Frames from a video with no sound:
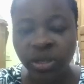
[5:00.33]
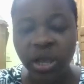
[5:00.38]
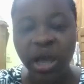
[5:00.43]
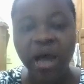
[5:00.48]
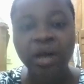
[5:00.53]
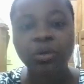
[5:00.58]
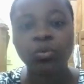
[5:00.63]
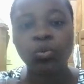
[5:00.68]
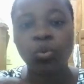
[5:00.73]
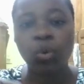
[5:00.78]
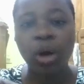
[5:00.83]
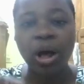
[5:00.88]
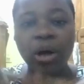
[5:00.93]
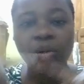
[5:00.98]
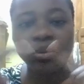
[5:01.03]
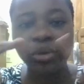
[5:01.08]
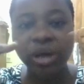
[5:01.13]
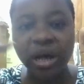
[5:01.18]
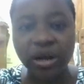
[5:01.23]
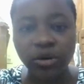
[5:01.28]
And
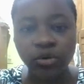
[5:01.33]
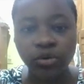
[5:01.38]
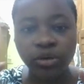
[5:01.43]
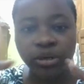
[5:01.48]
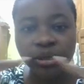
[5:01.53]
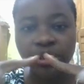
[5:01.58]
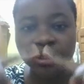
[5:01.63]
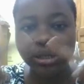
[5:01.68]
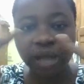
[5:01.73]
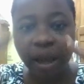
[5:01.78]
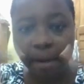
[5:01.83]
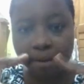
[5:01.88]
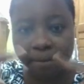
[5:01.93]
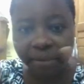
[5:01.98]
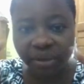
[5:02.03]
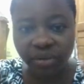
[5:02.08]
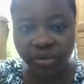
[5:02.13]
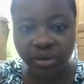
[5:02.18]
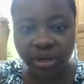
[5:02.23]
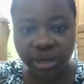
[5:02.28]
while we are doing this and
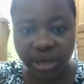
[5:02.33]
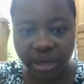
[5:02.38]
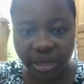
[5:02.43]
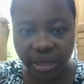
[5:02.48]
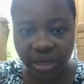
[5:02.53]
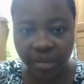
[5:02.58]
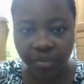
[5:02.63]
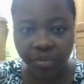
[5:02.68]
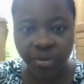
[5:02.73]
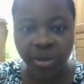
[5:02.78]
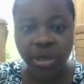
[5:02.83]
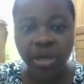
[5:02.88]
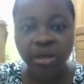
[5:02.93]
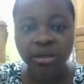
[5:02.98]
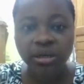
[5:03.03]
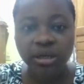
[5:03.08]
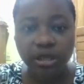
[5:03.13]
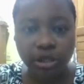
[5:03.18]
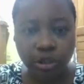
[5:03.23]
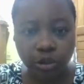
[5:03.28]
building a heap,
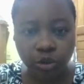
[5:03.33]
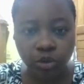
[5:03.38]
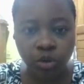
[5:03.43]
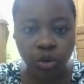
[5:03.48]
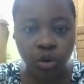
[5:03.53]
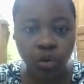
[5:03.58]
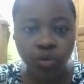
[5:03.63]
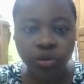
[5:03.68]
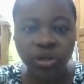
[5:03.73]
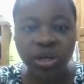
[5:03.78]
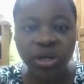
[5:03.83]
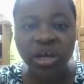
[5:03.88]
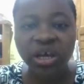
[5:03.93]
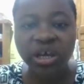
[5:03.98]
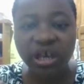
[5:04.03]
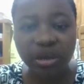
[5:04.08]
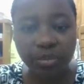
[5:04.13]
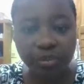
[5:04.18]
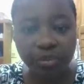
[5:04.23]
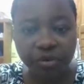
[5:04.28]
this is called
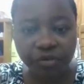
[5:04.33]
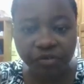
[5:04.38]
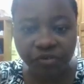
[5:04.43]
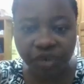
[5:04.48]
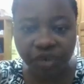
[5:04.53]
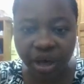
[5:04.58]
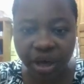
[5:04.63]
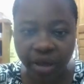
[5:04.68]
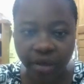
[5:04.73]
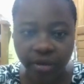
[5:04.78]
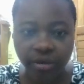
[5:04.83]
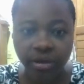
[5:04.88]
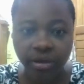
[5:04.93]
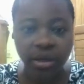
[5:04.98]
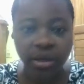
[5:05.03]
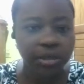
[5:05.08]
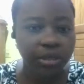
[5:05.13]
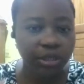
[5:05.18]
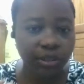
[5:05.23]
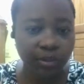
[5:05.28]
heapify.
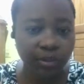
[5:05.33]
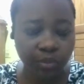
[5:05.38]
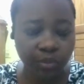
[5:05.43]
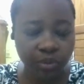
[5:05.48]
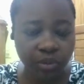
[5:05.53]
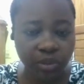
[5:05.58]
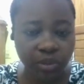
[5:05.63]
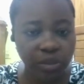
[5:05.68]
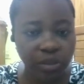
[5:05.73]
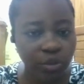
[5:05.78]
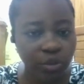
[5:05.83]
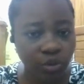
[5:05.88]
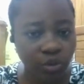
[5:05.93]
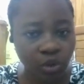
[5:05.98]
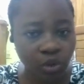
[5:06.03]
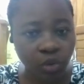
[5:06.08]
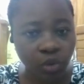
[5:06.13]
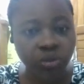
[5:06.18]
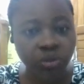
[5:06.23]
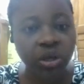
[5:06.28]
This process is
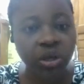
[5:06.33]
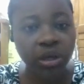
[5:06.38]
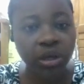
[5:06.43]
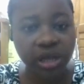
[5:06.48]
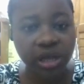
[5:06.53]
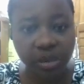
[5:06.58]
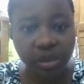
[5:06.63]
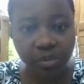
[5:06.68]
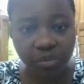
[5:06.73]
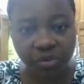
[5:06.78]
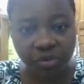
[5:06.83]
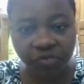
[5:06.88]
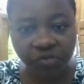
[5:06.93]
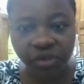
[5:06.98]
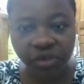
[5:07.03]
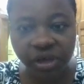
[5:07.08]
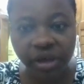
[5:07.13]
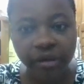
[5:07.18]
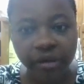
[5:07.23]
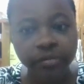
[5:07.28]
called
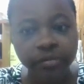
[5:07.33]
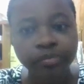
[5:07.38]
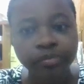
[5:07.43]
heapify.